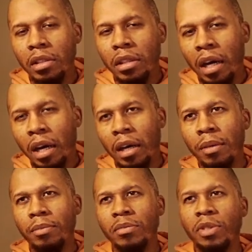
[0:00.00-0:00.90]
Um,
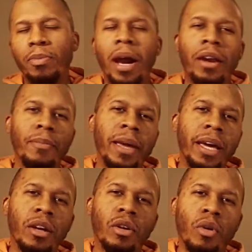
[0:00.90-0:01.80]

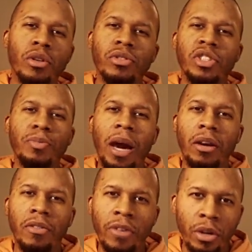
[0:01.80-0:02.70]
Spider-Man Across the
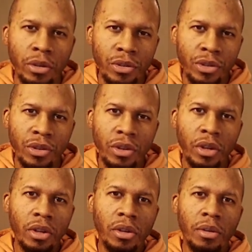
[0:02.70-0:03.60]
Spider-Verse
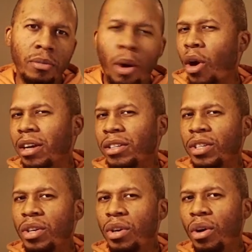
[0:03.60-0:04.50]
Part
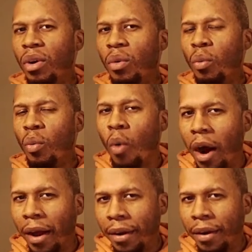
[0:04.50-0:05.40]

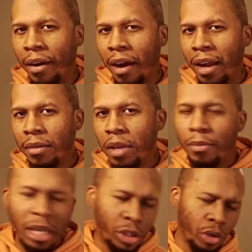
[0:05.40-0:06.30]
1. All right?
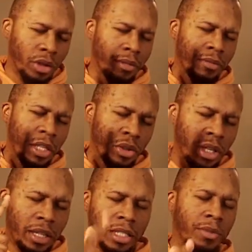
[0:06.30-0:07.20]
Make sure that you
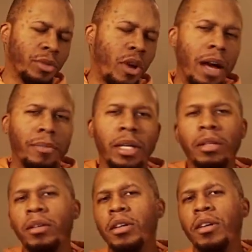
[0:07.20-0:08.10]
hit that subscribe button
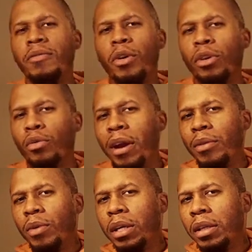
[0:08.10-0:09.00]
for the great
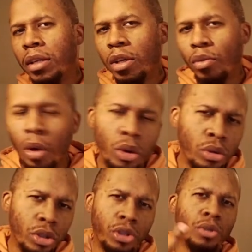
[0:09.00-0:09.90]
one.
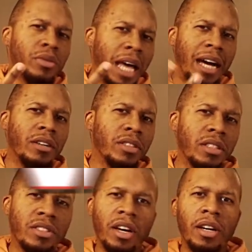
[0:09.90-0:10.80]
Road to 2,000
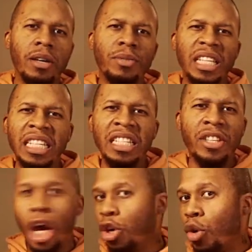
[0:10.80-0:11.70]
subs is
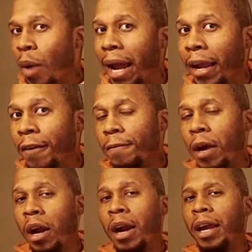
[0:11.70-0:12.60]
underway.
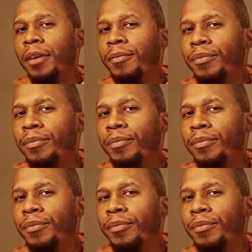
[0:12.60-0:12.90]
All right?